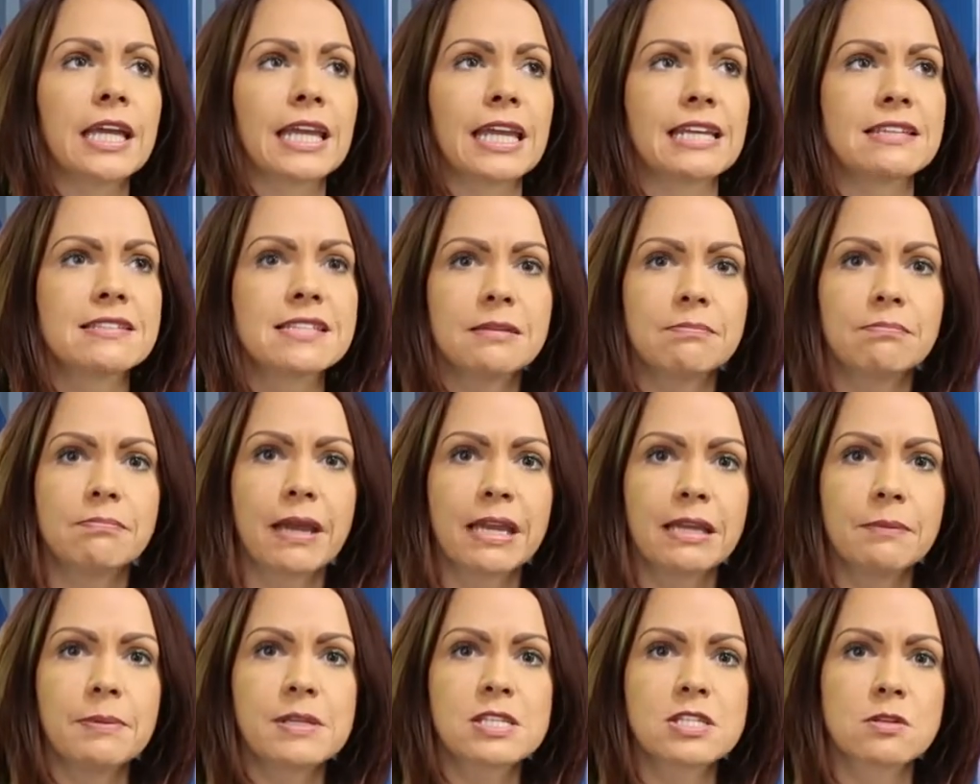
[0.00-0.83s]
Is it
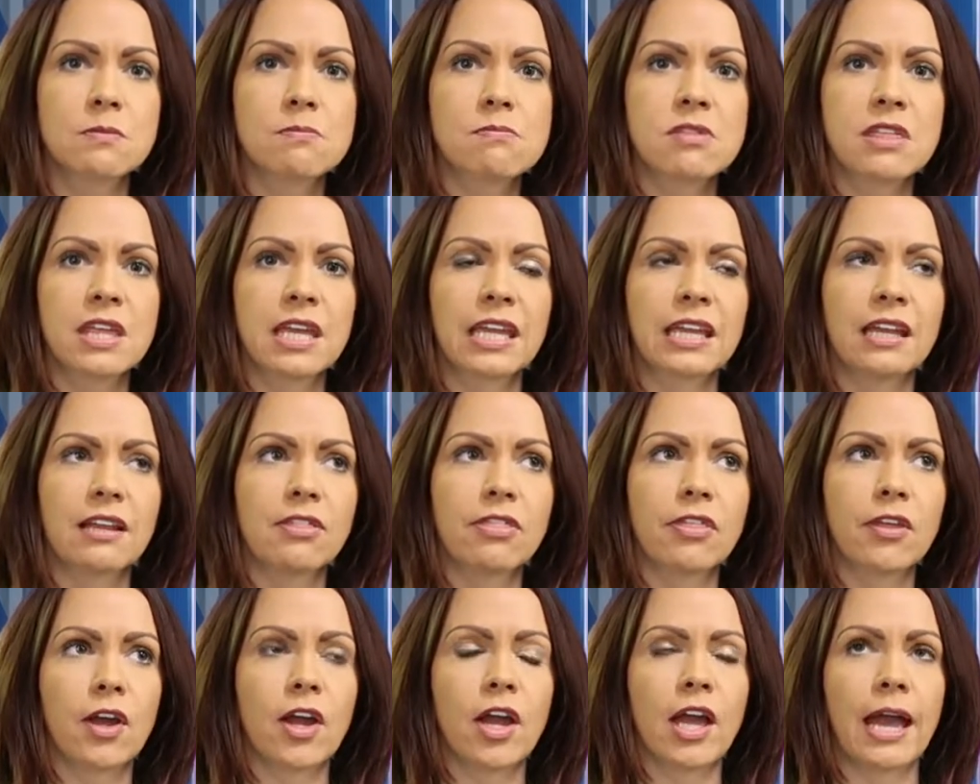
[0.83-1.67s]
maybe something
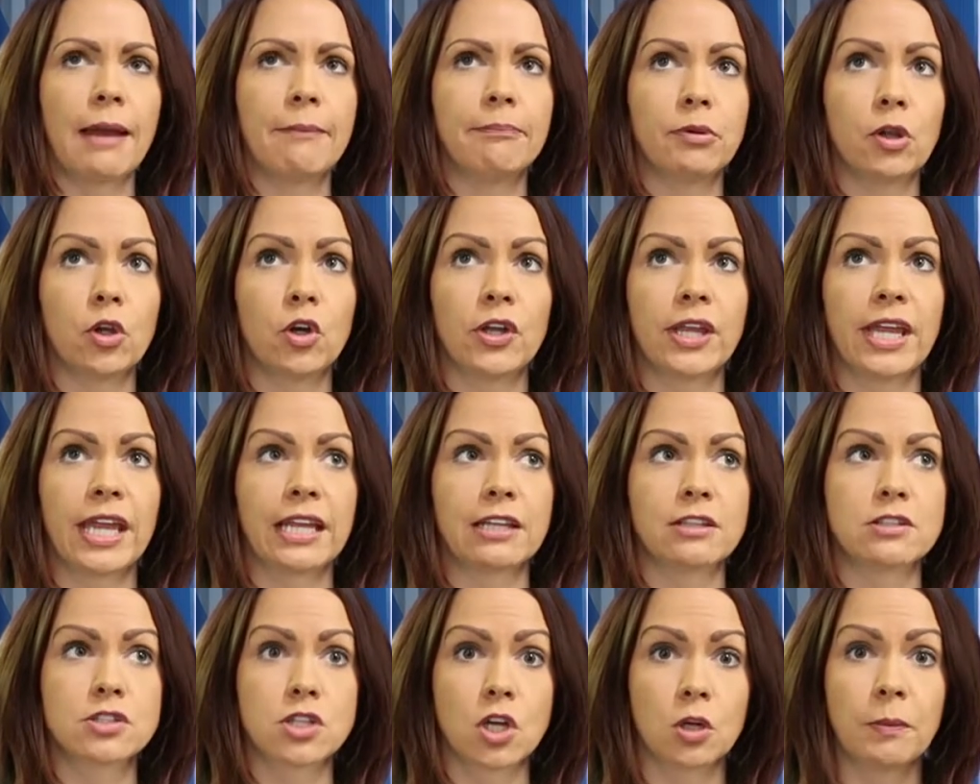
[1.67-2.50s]
that
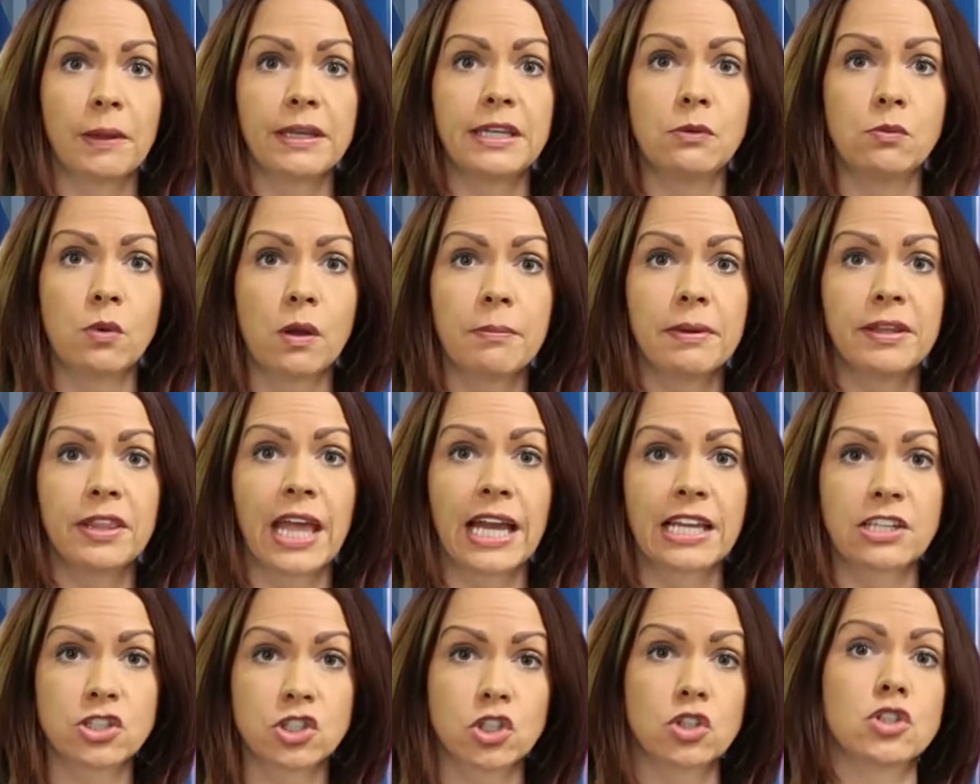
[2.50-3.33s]
employing so many women
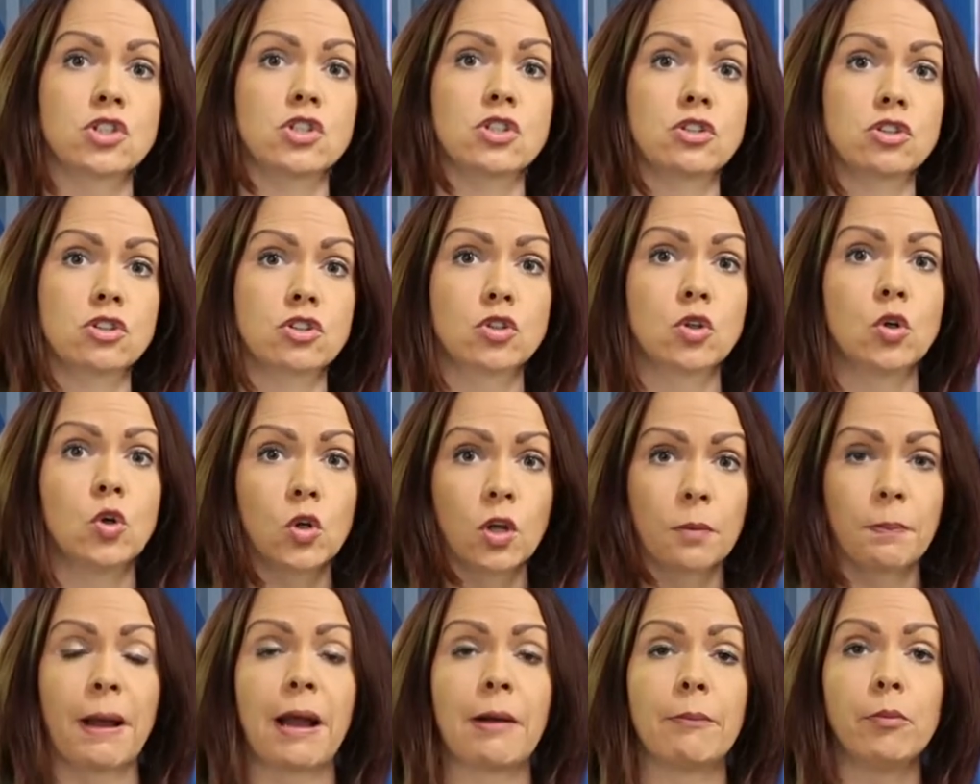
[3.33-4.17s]
I should
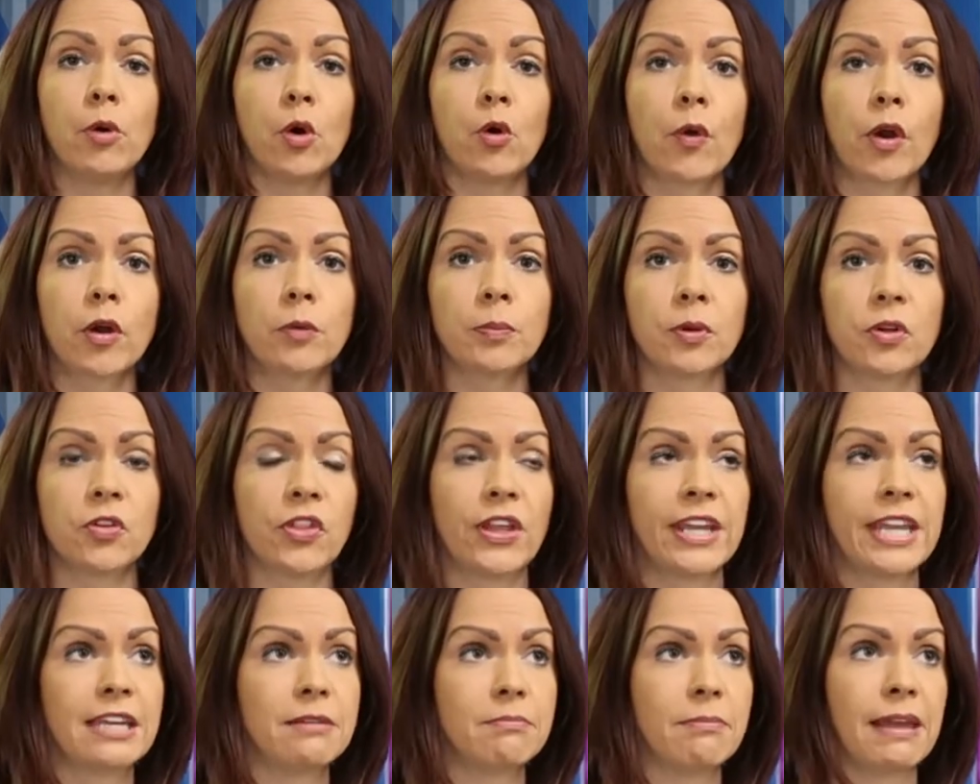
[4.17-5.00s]
talk about more
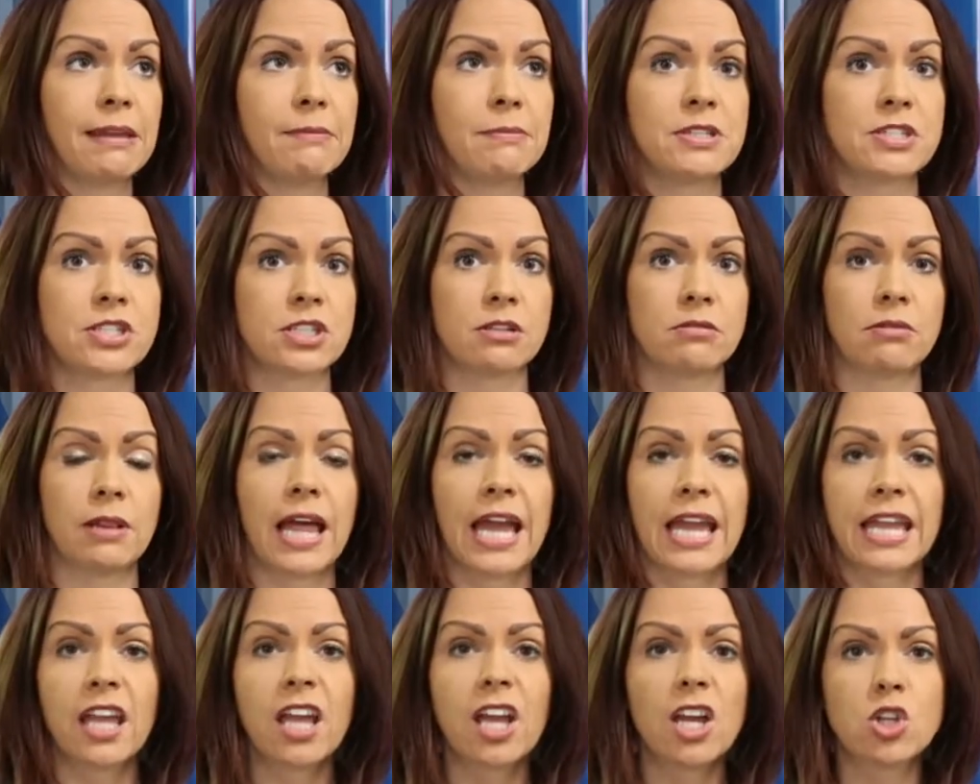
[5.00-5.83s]
openly and maybe do
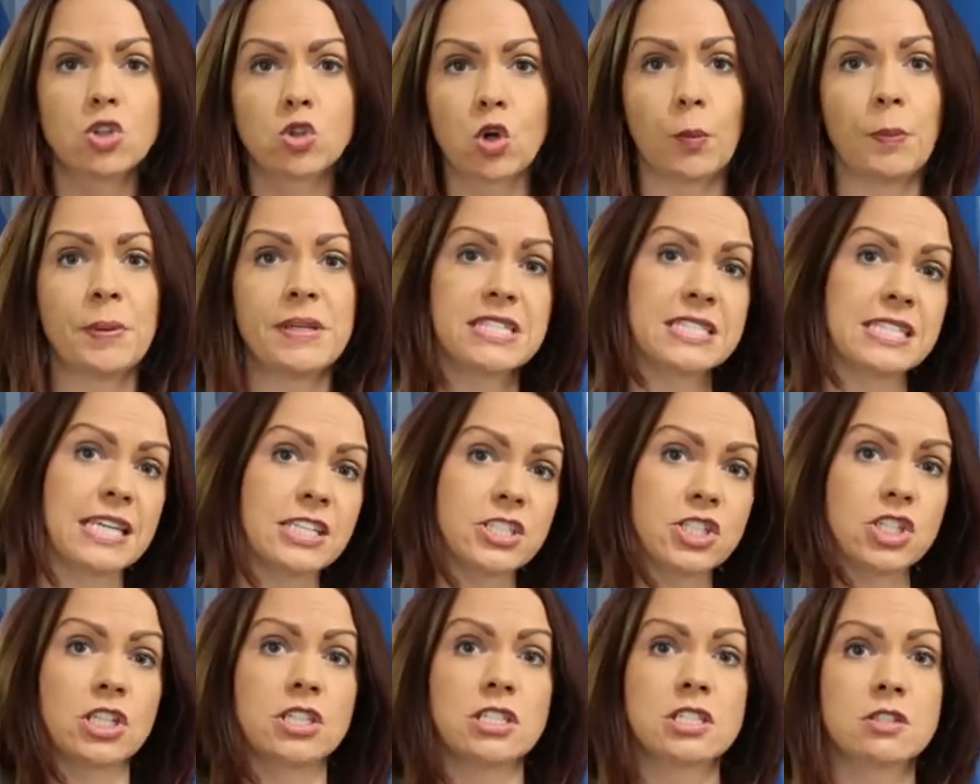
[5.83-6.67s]
like dropping
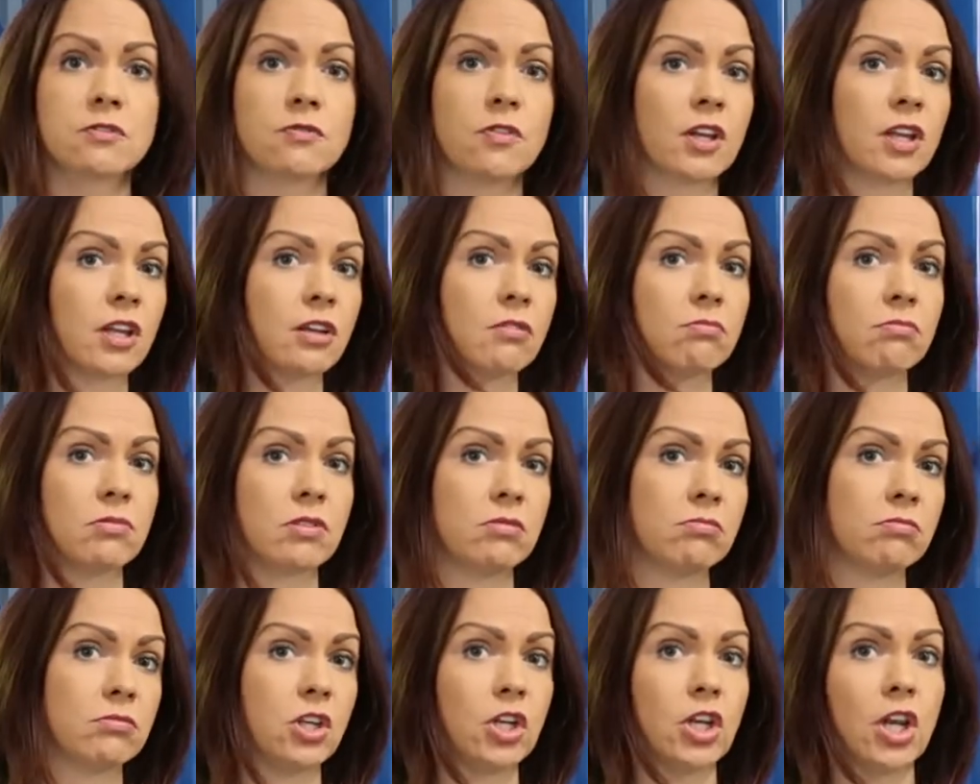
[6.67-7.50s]
sessions for
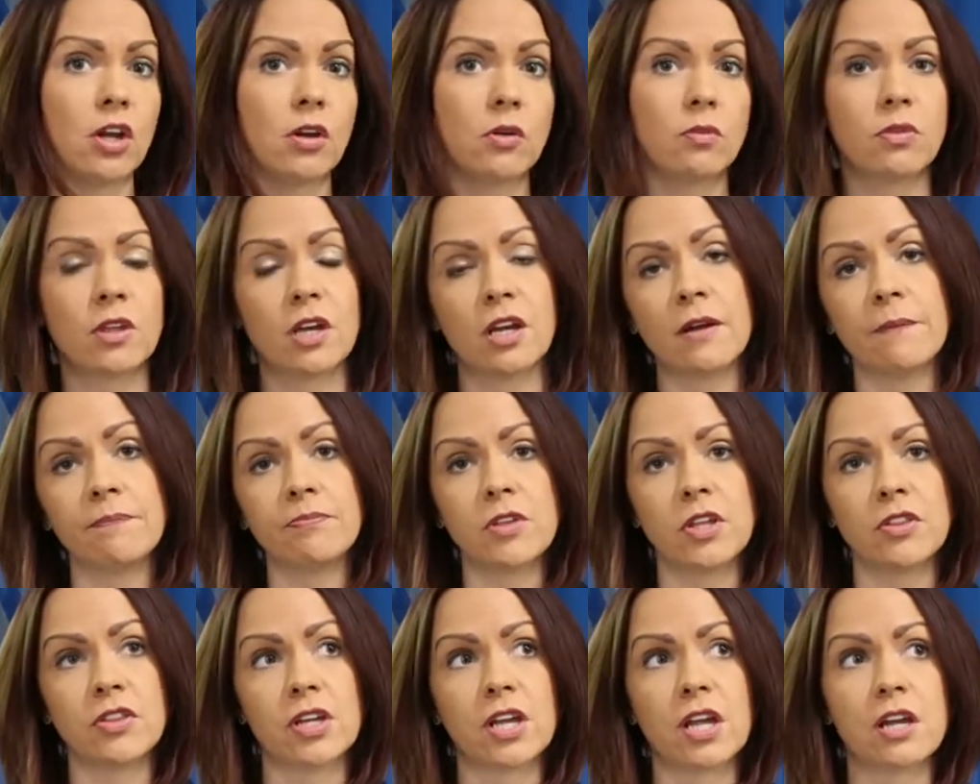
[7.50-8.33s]
you know, the,
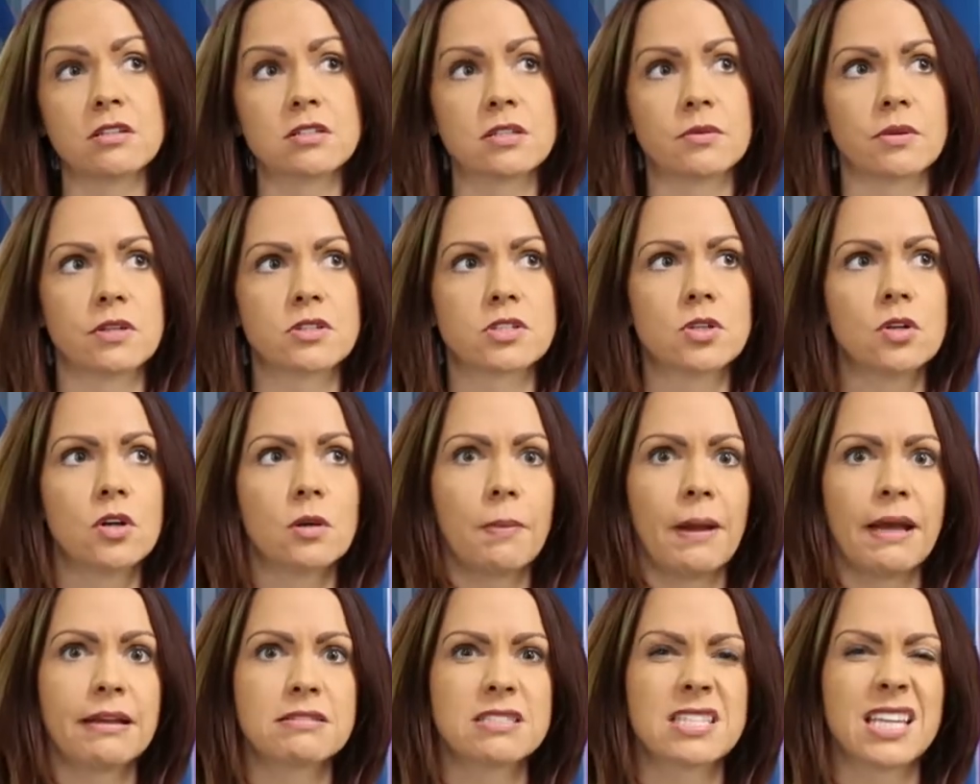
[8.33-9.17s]
the, the girls that want to talk
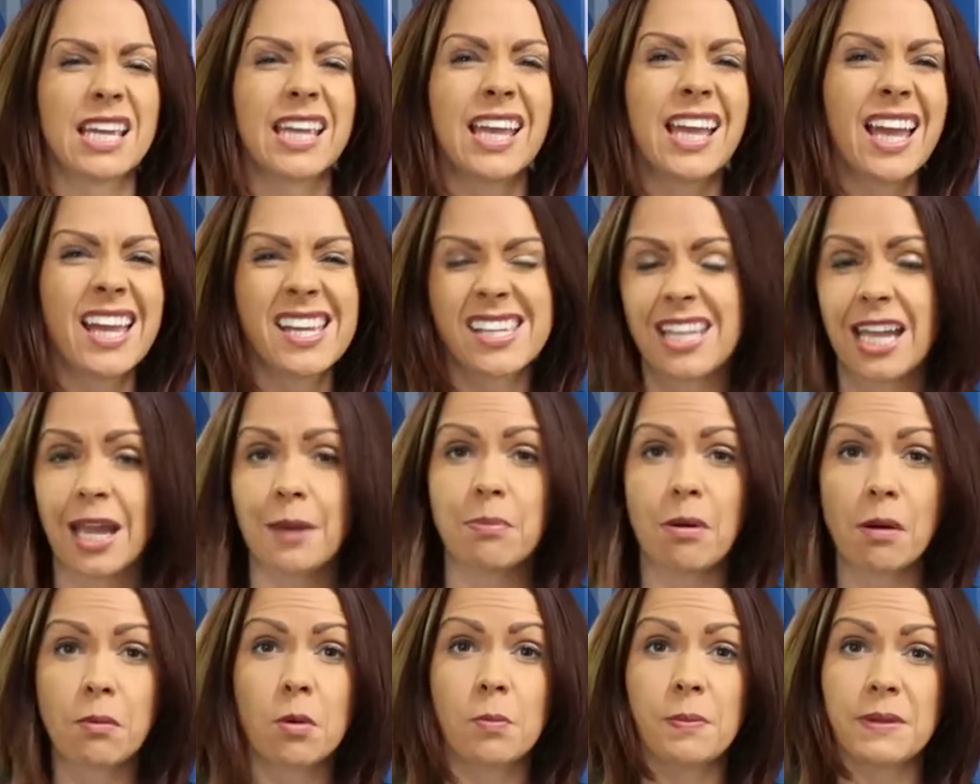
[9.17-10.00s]
about it. Yeah,
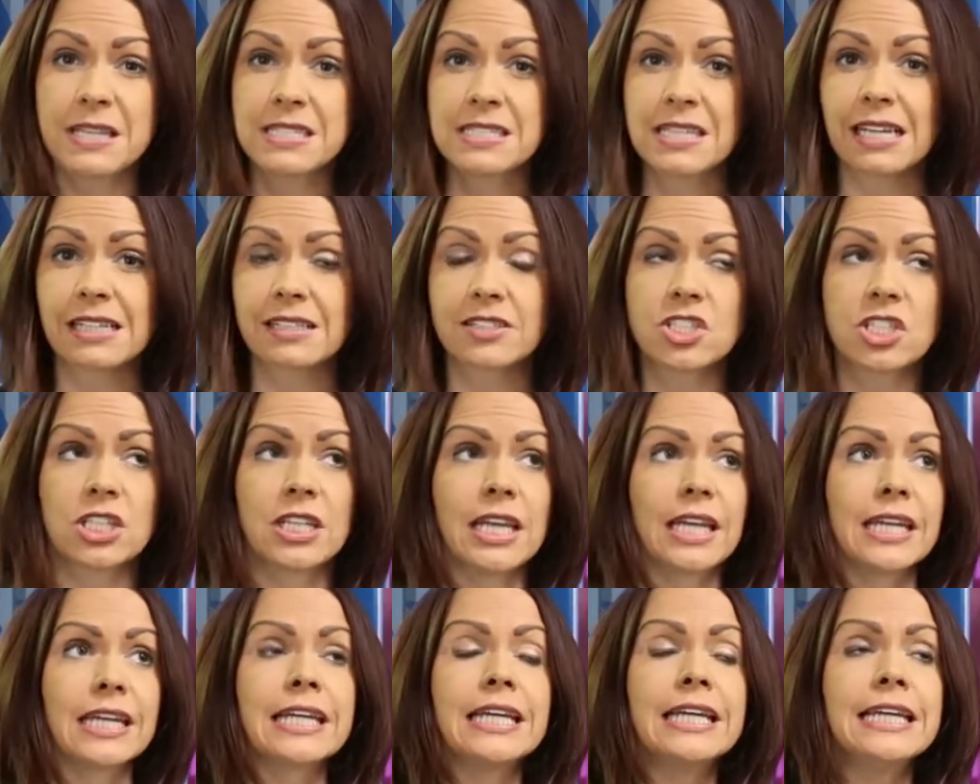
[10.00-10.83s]
probably is
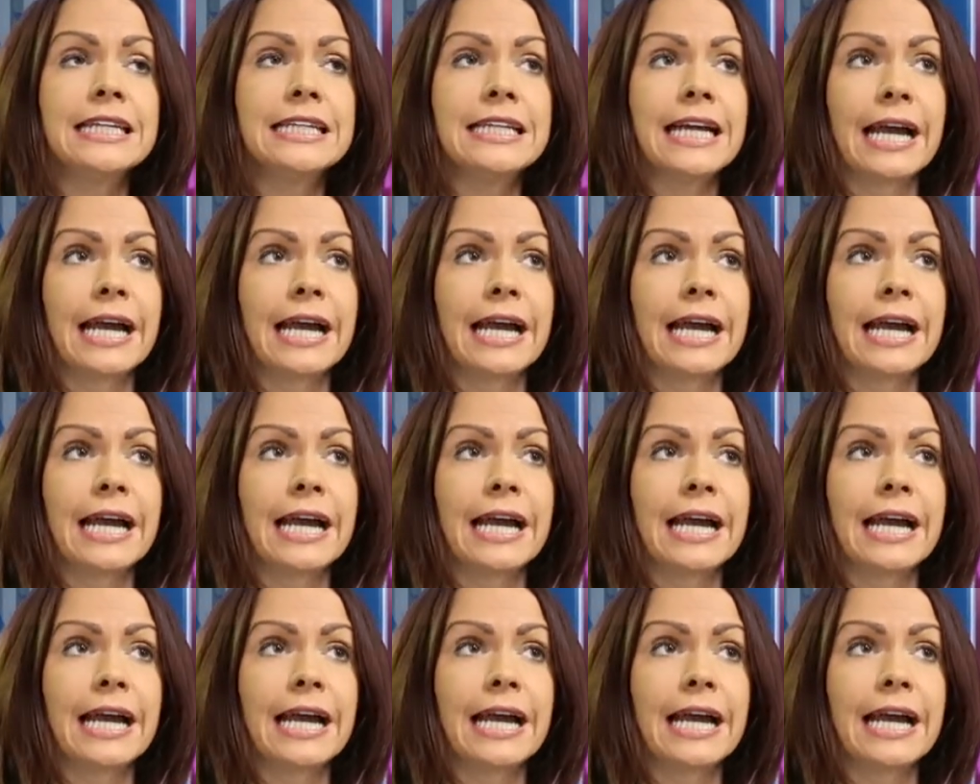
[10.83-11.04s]
actually.